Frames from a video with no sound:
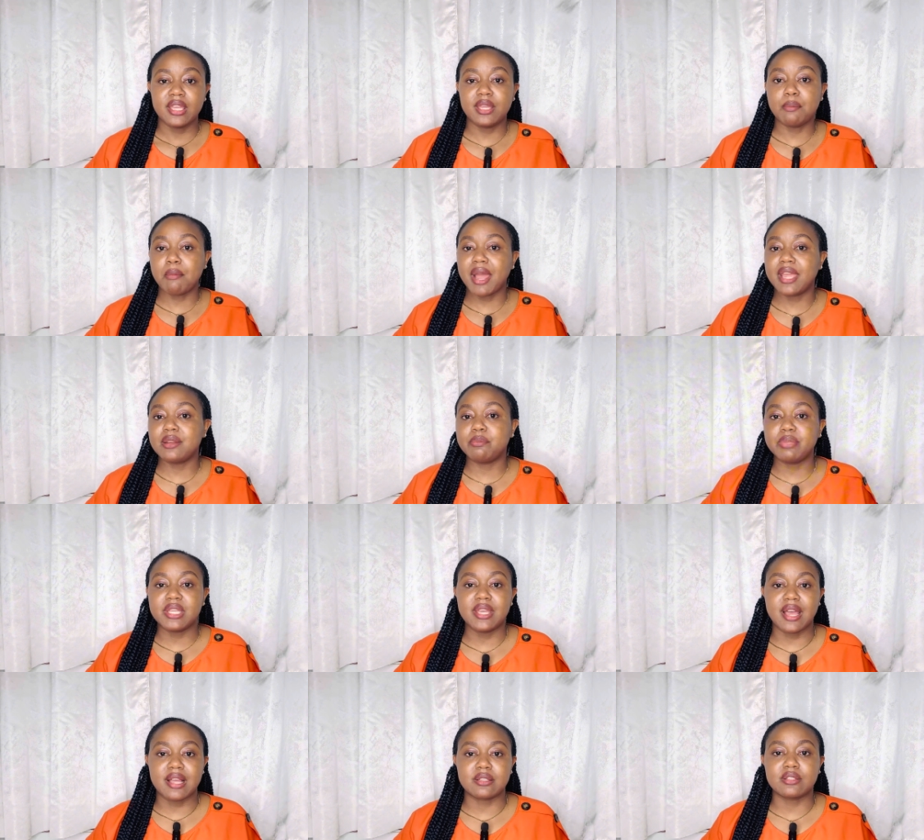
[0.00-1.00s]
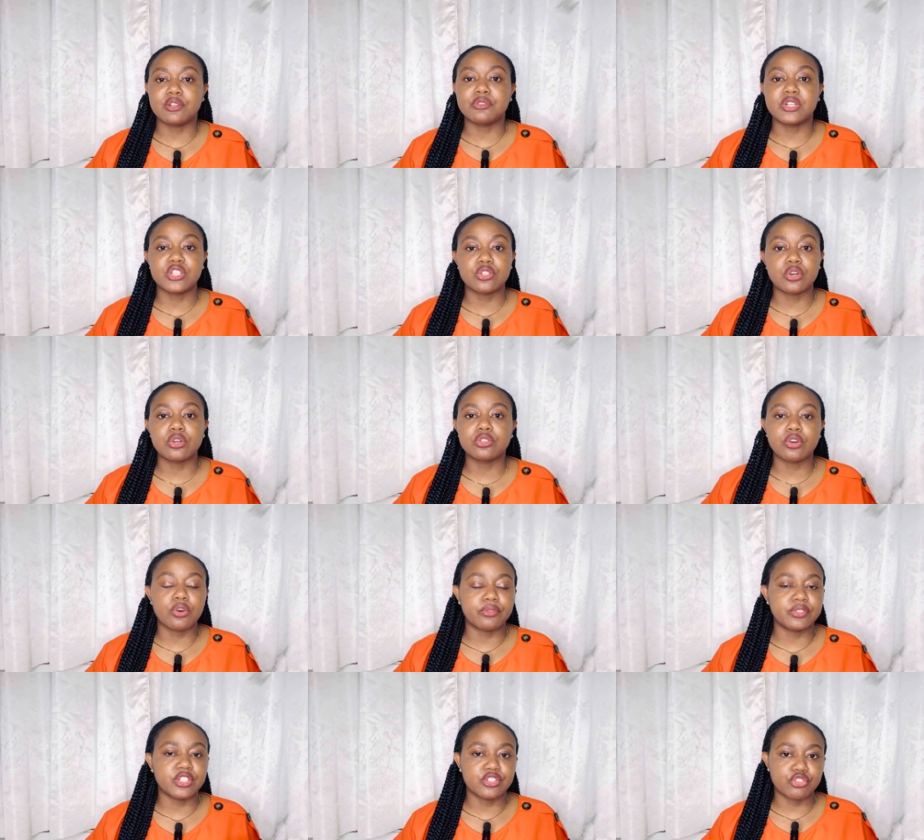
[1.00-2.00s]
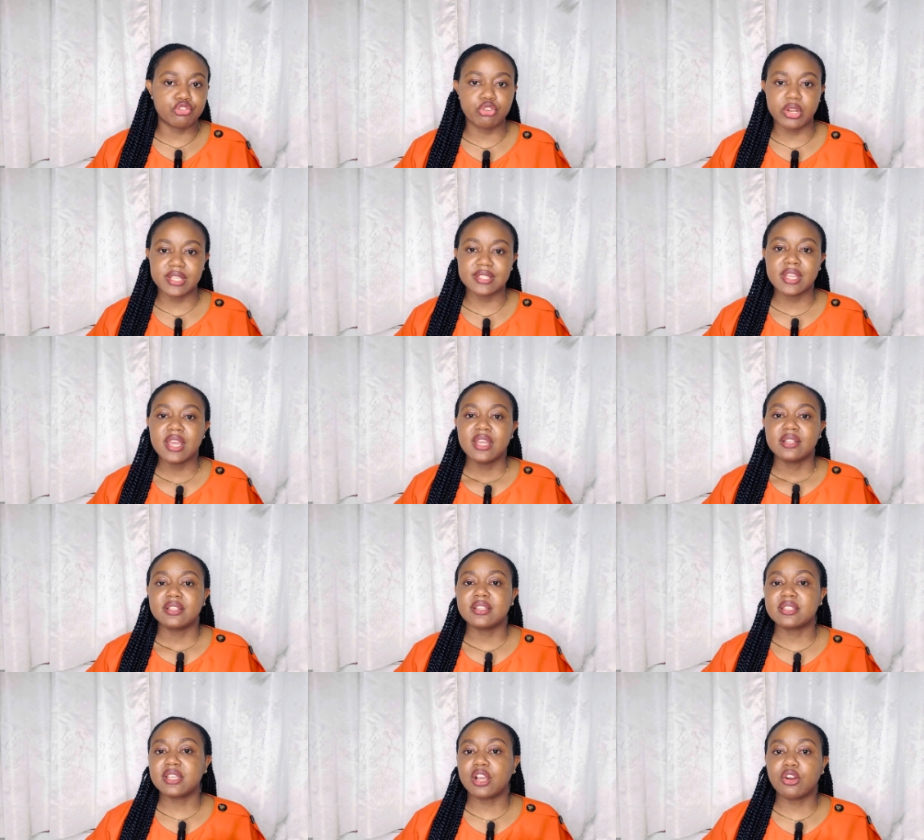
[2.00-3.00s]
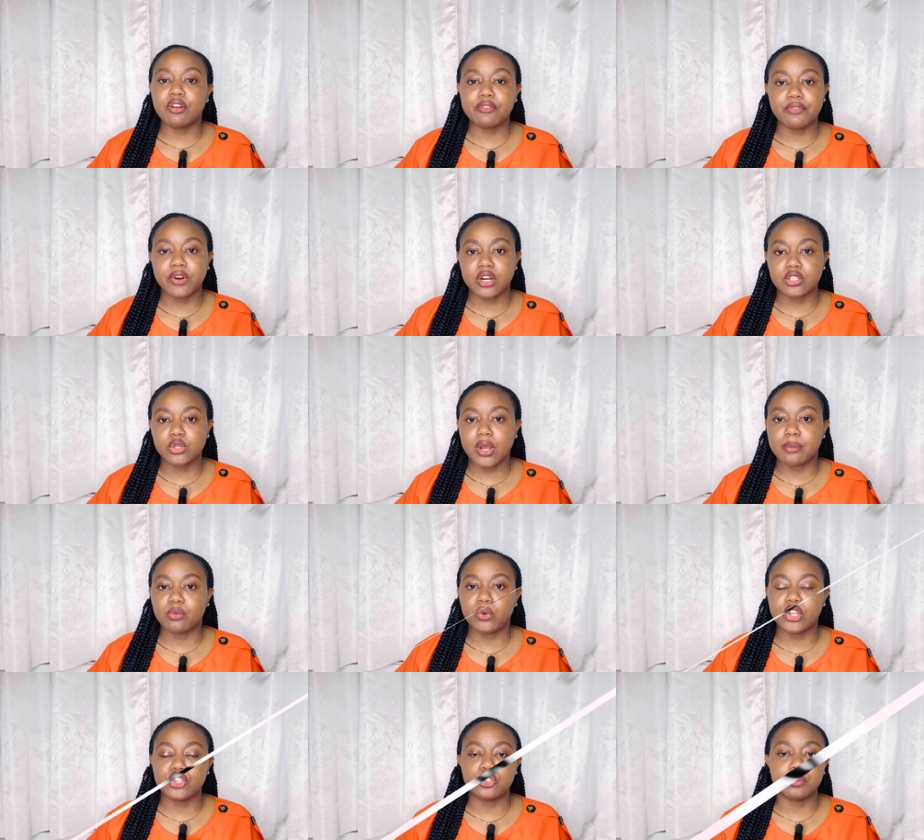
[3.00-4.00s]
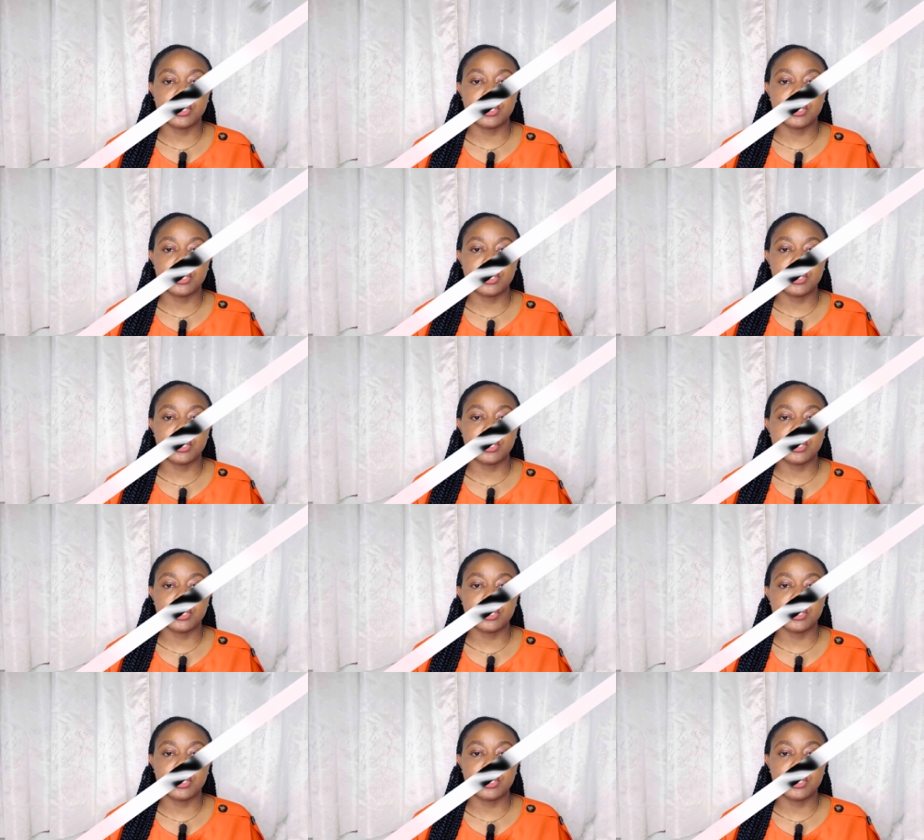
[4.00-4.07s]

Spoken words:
It might be as a result of the stress. The second factor I'm going to be